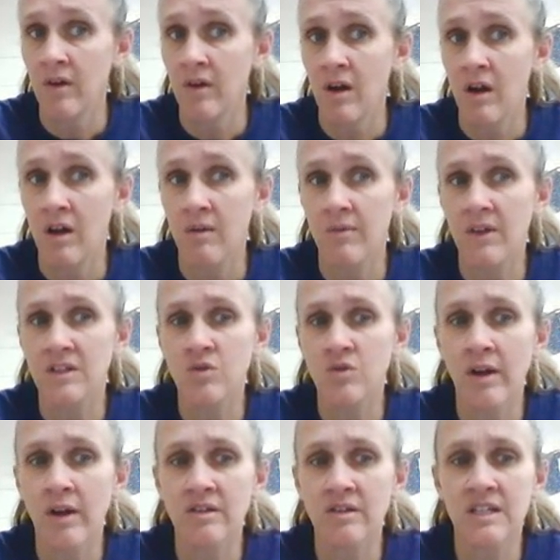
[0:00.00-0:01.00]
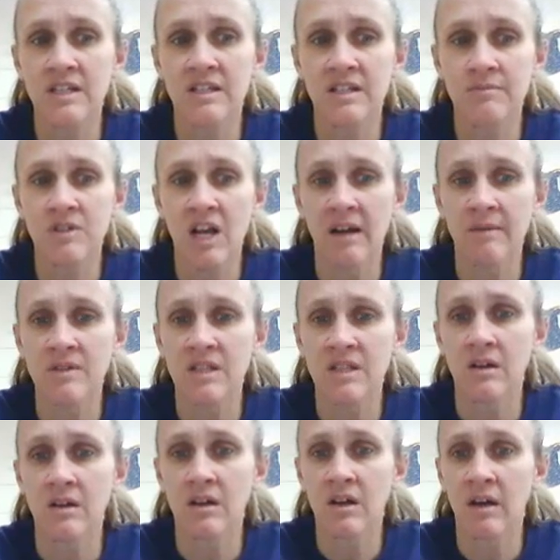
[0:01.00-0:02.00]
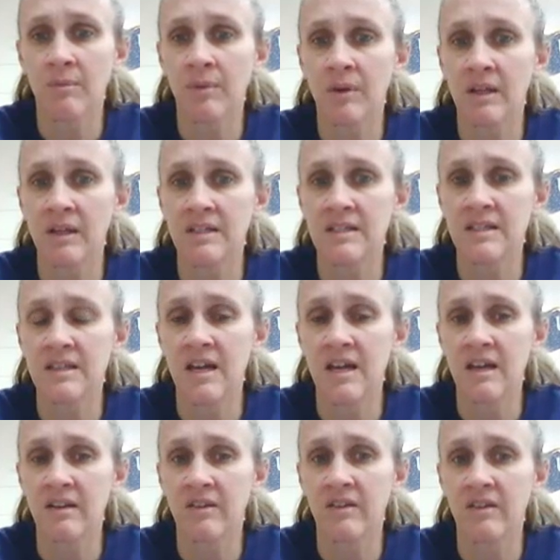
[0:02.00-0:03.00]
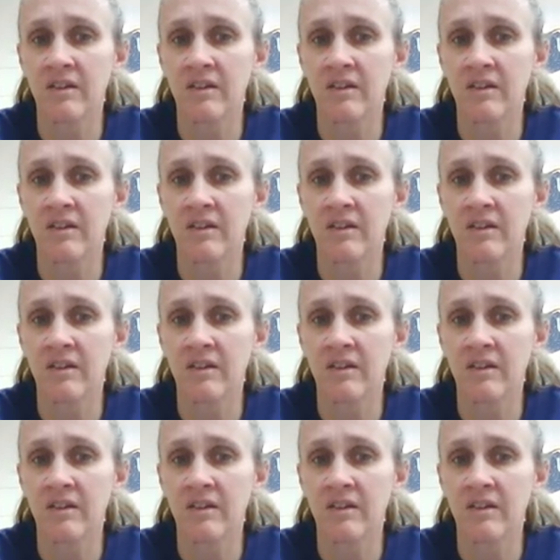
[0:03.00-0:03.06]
That's why you see sometimes there are companies that